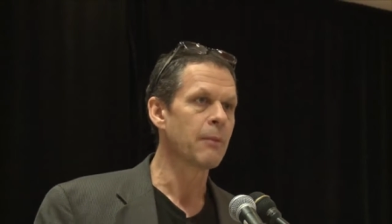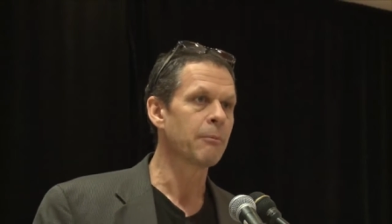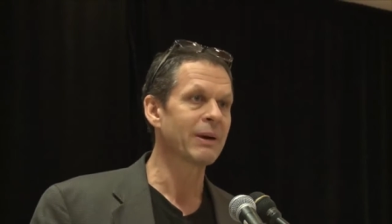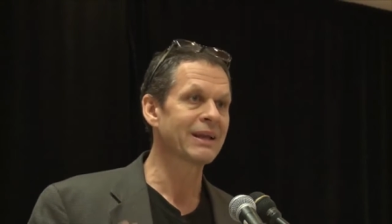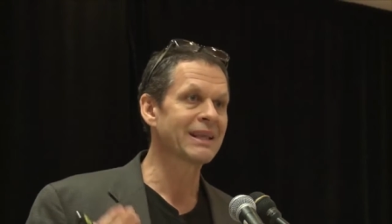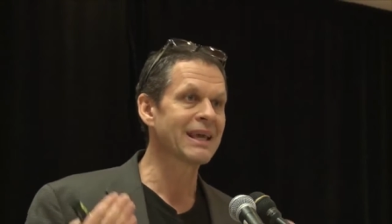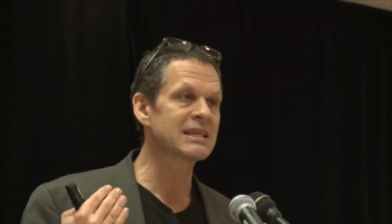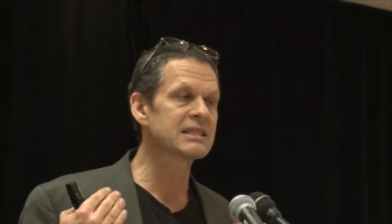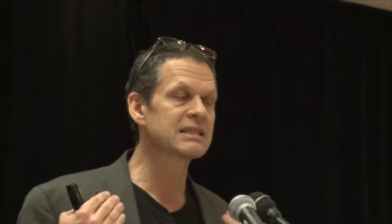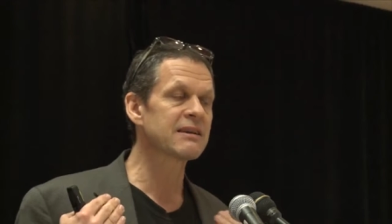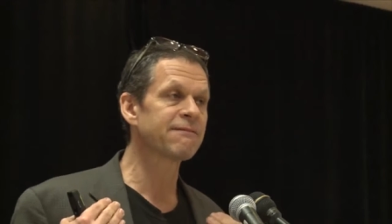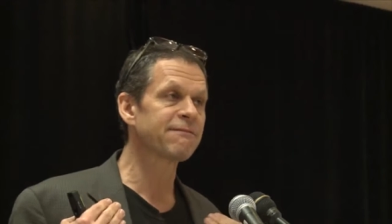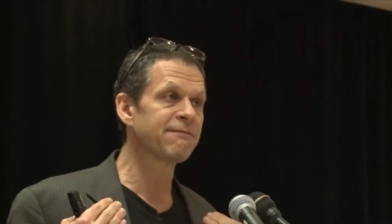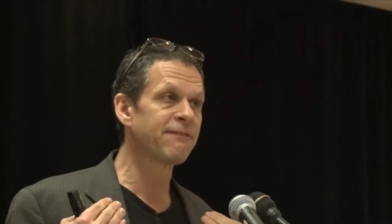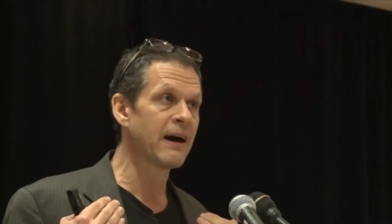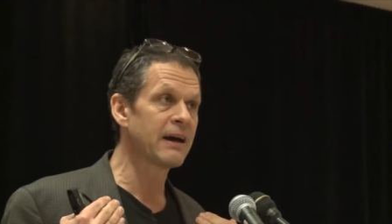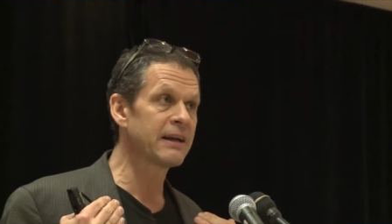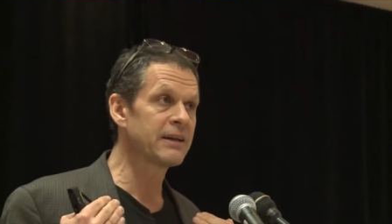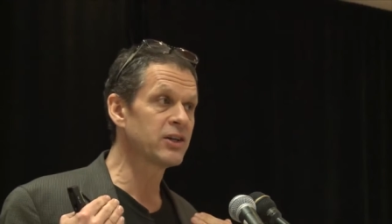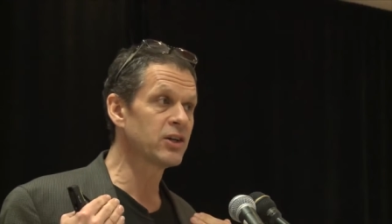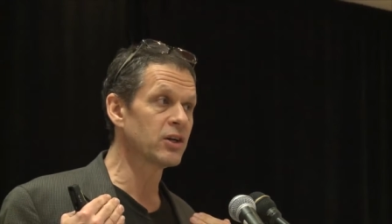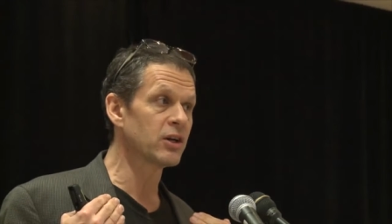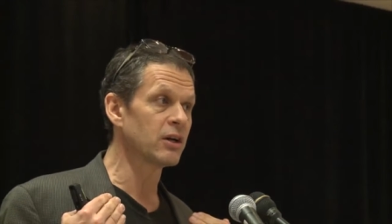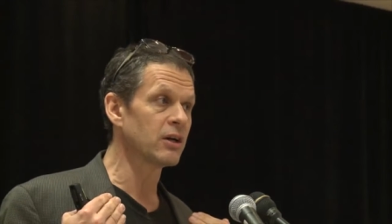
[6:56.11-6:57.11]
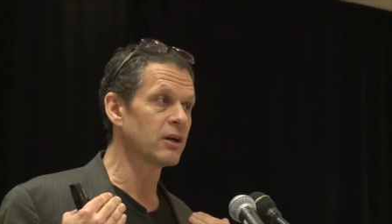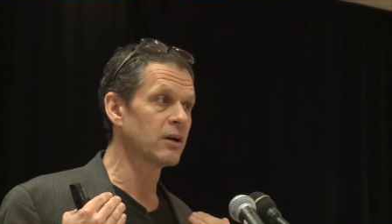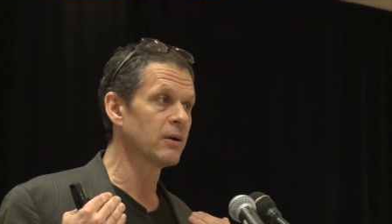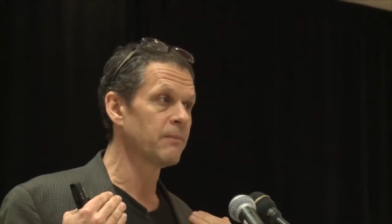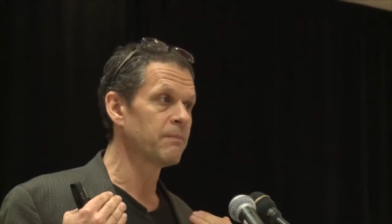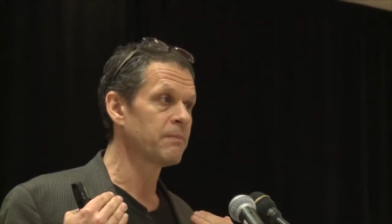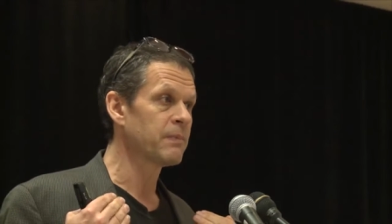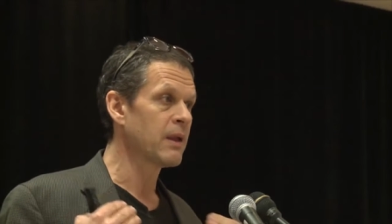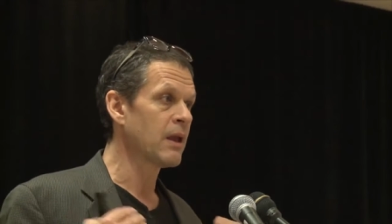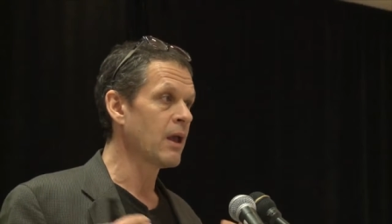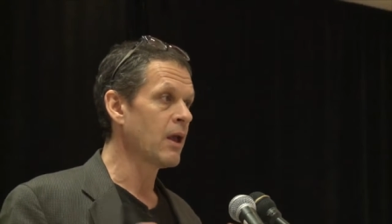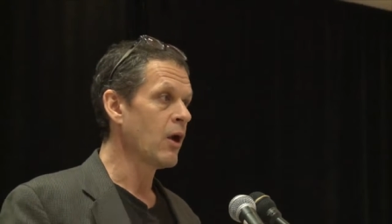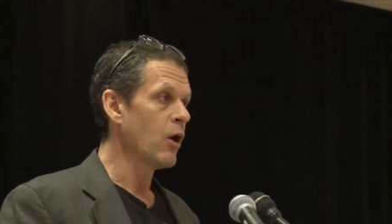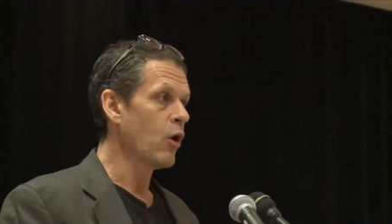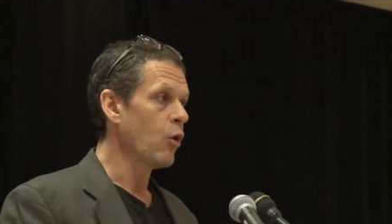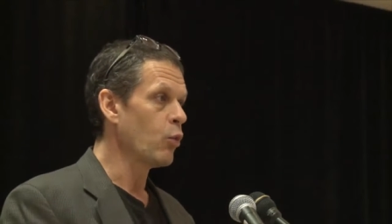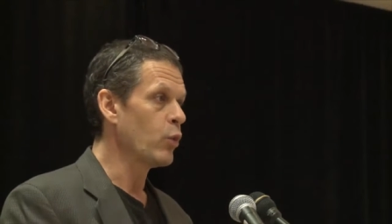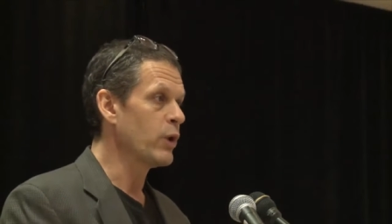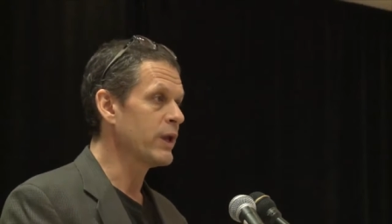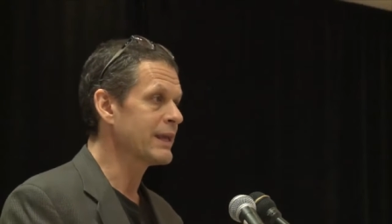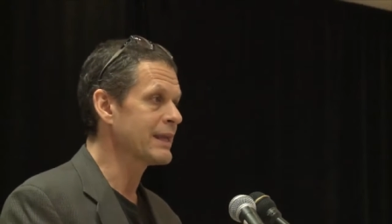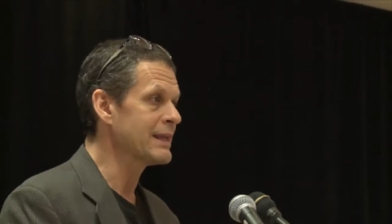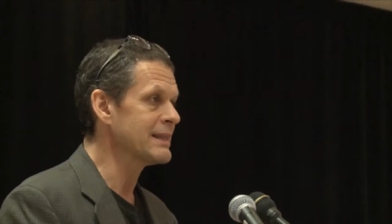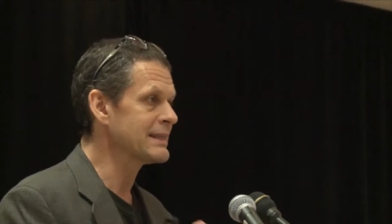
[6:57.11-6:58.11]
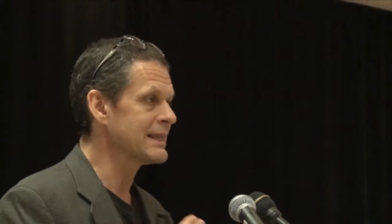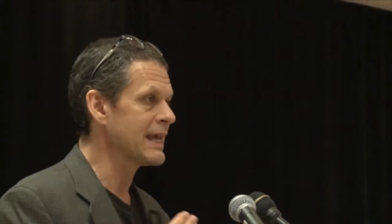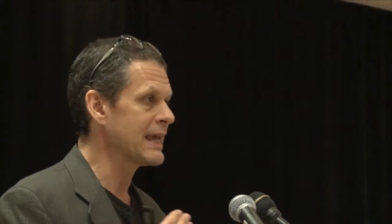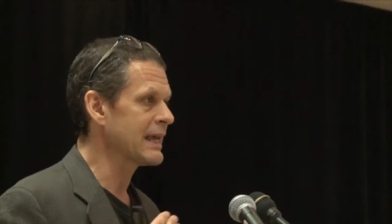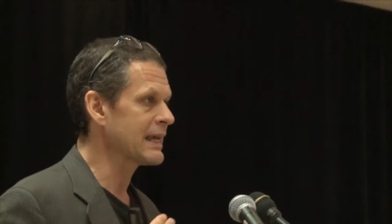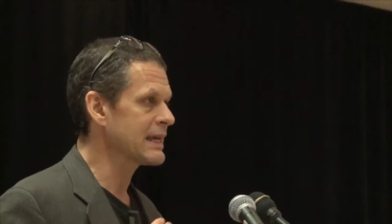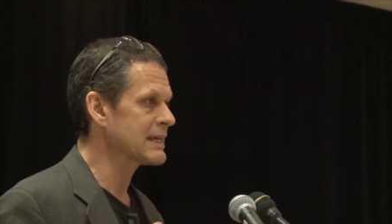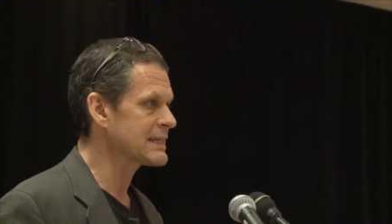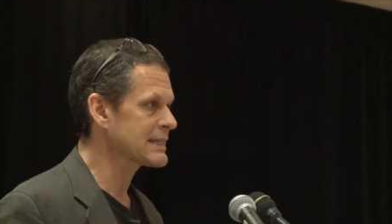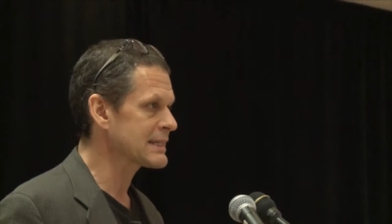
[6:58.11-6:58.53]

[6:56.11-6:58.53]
But as a funder, we can take a